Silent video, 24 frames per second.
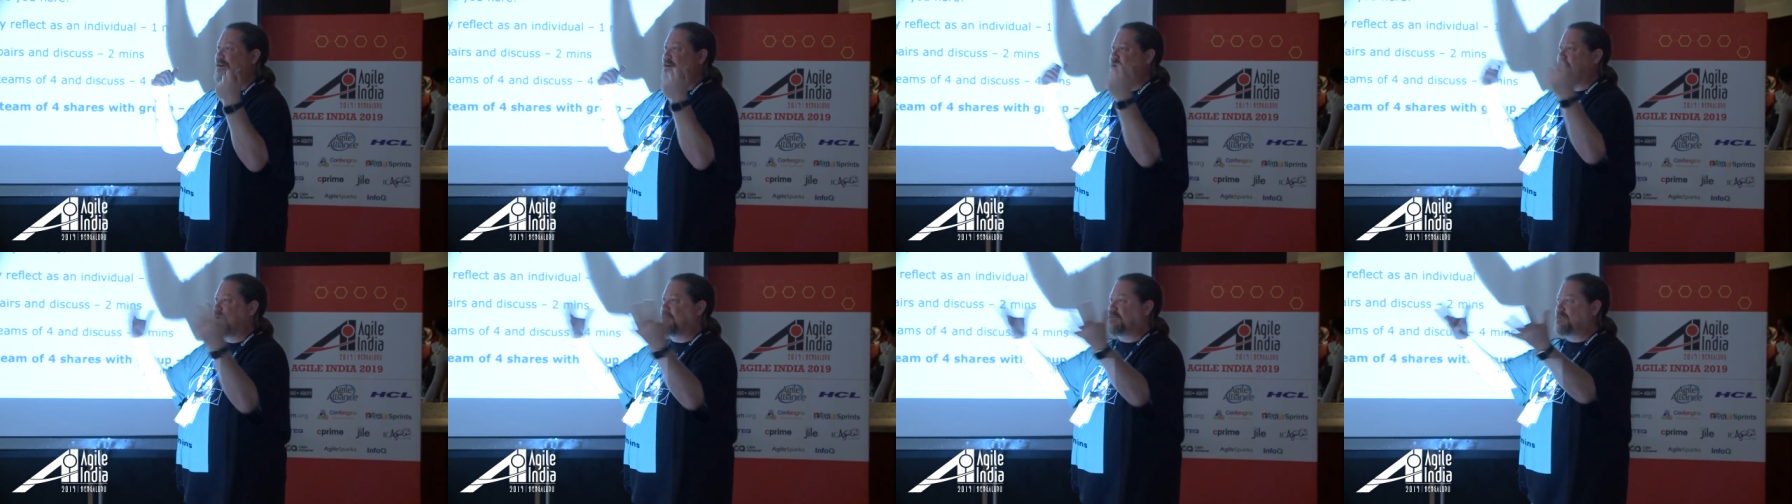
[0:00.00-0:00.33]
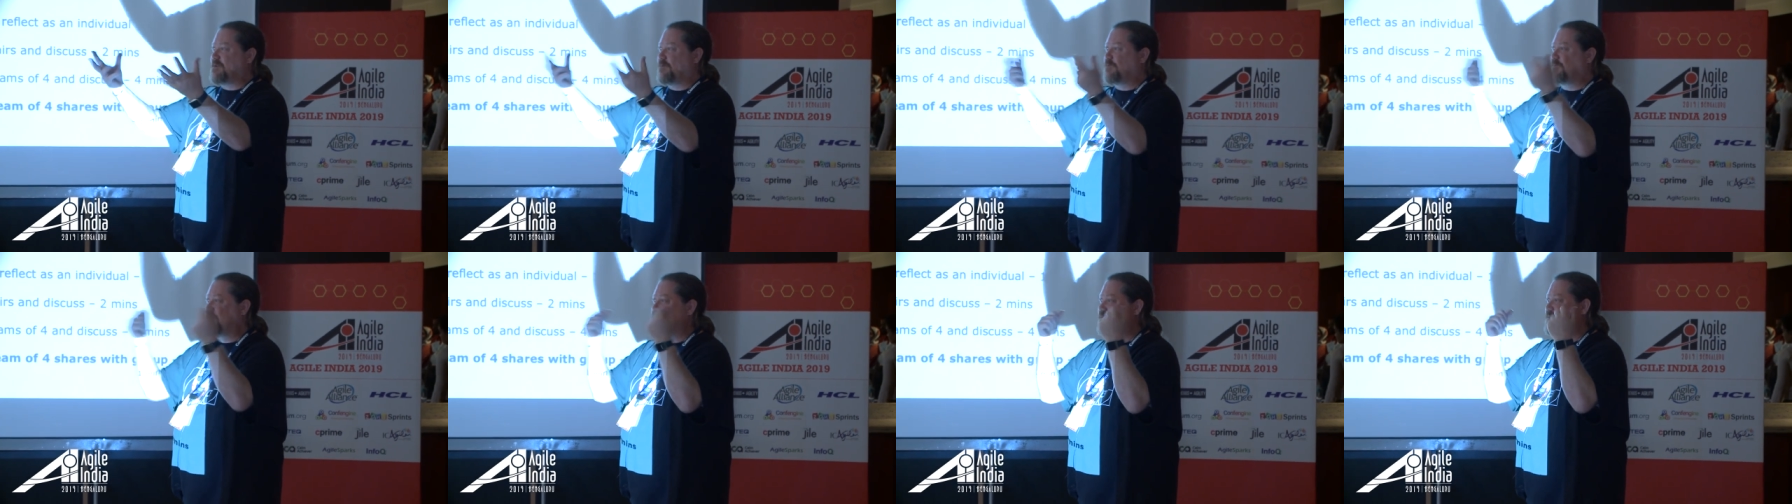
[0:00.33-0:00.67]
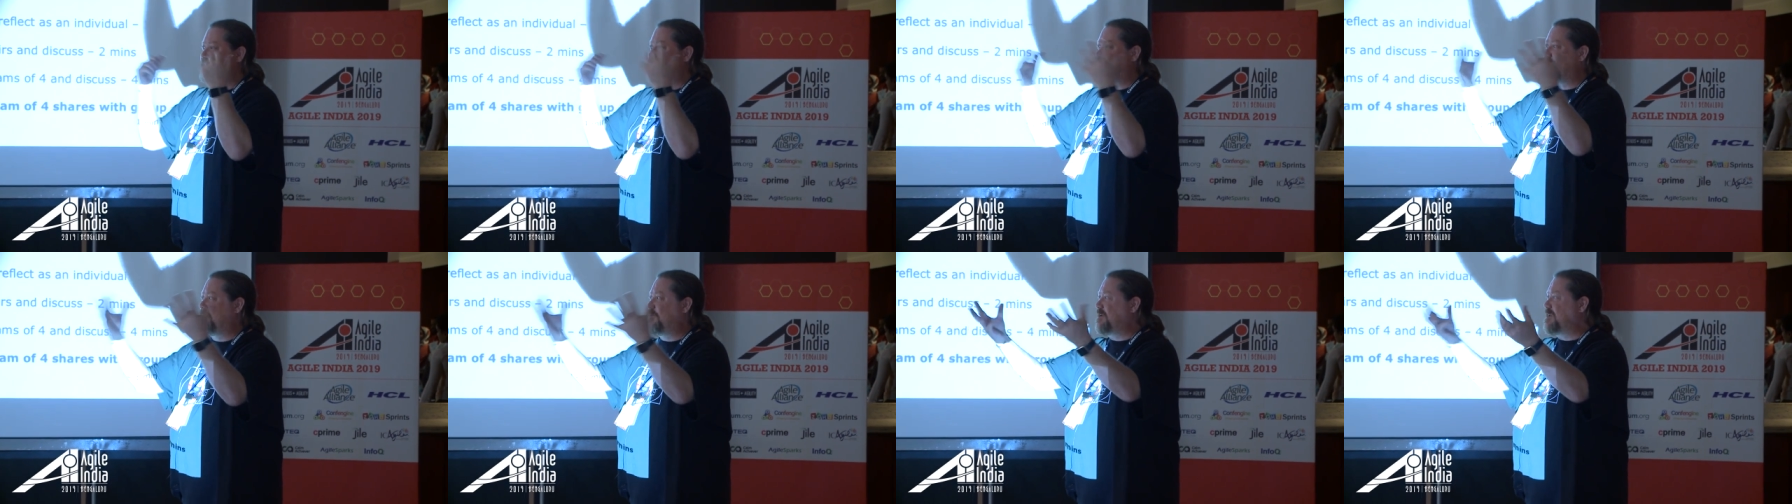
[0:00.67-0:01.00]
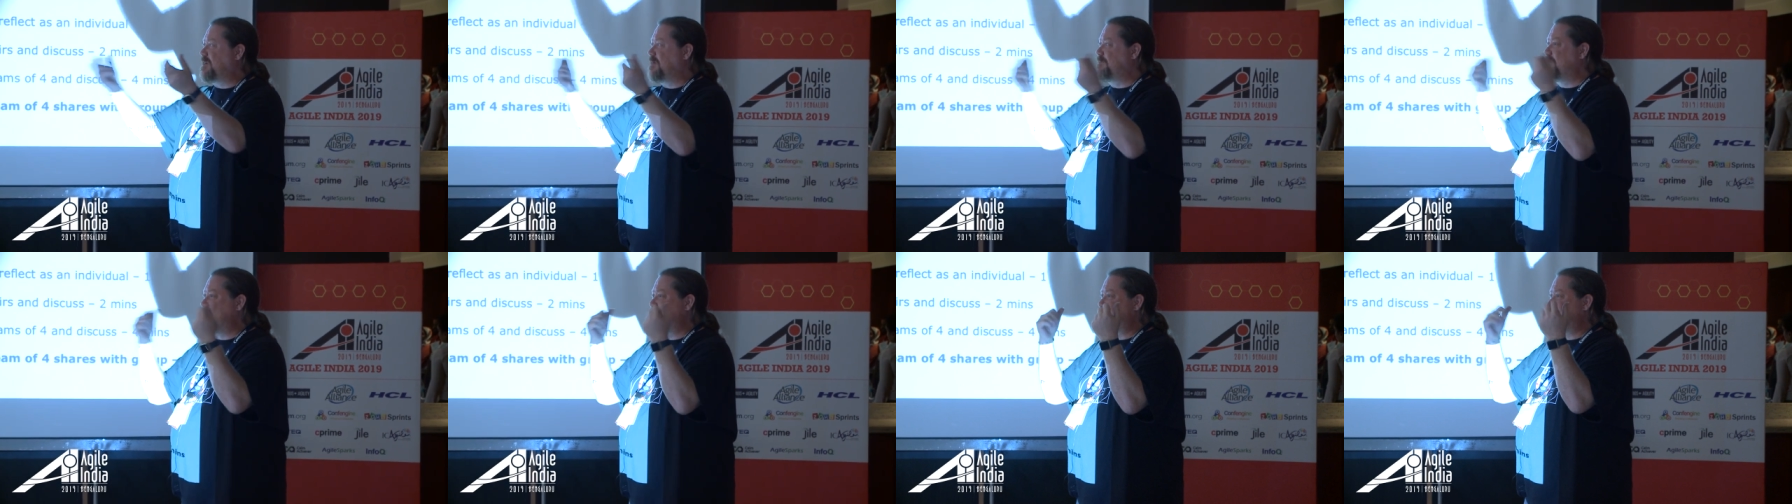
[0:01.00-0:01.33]

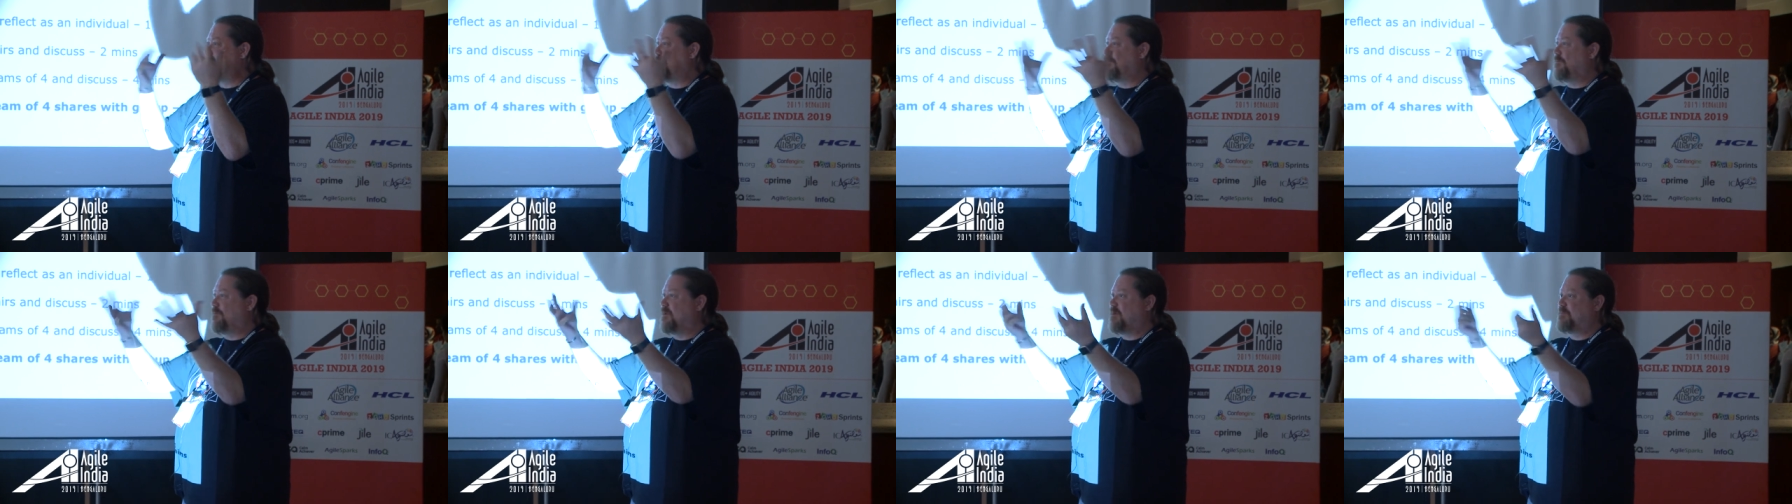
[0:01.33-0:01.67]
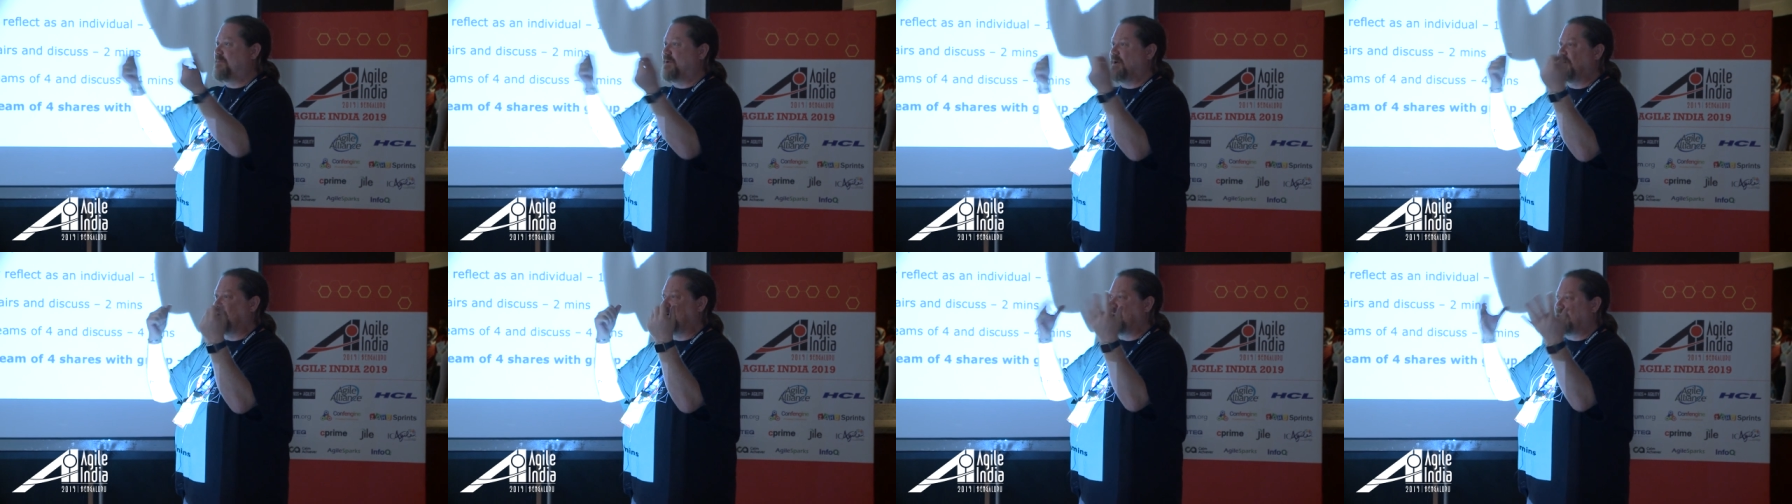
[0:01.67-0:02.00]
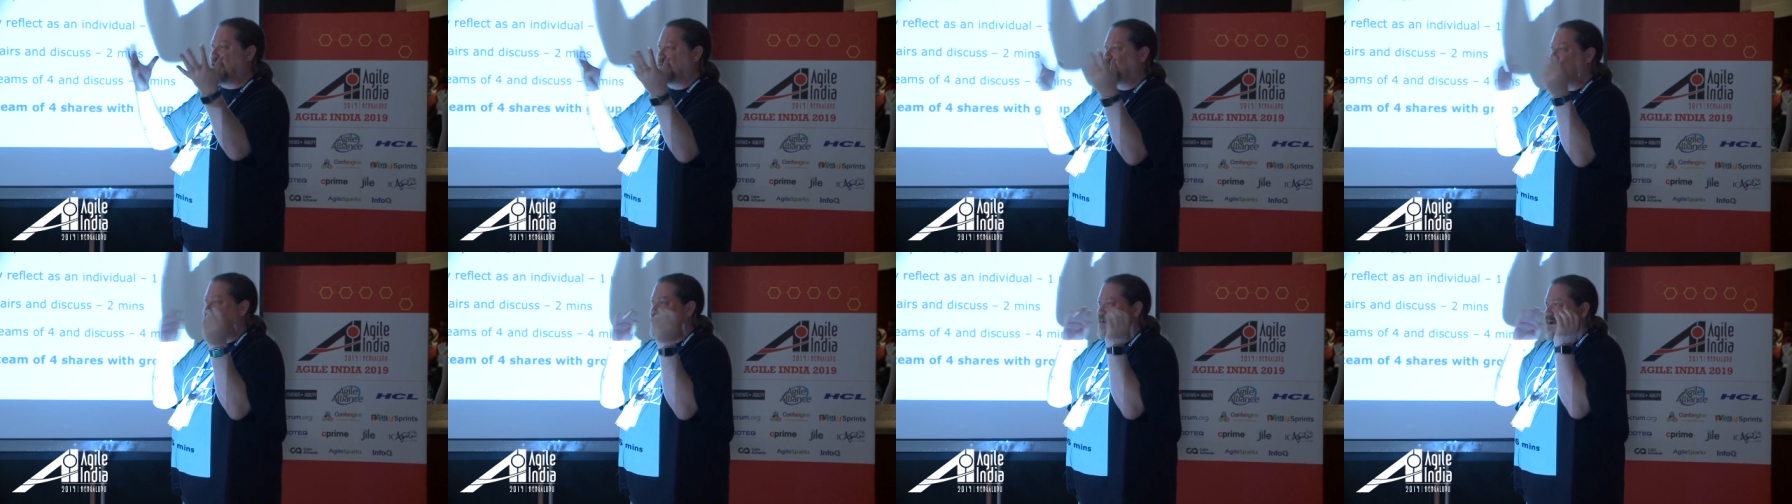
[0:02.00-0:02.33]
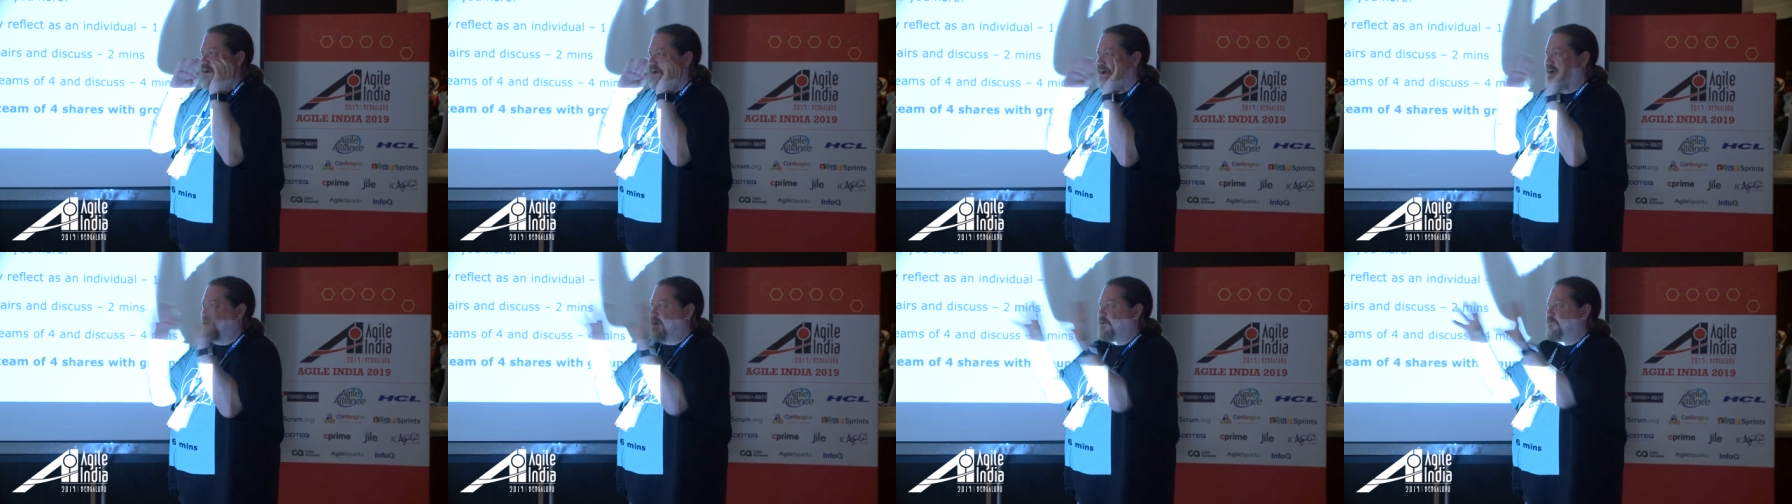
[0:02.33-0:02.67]
give me something up here.
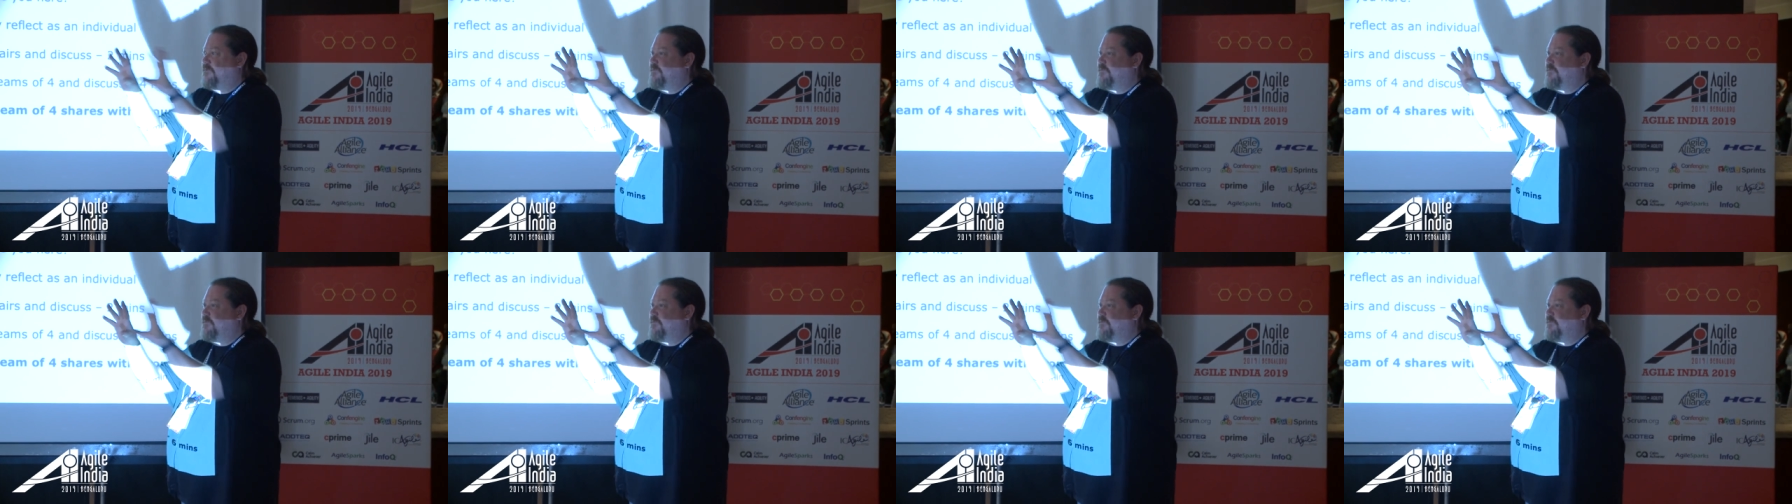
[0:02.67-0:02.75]
I can